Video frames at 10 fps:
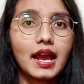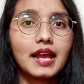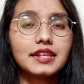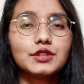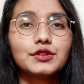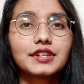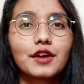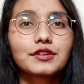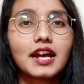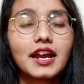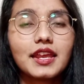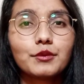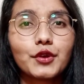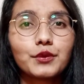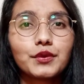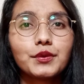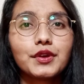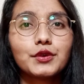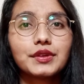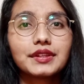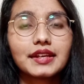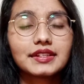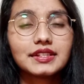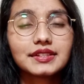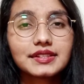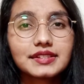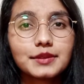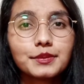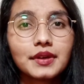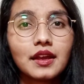And during our time when we were doing that internship,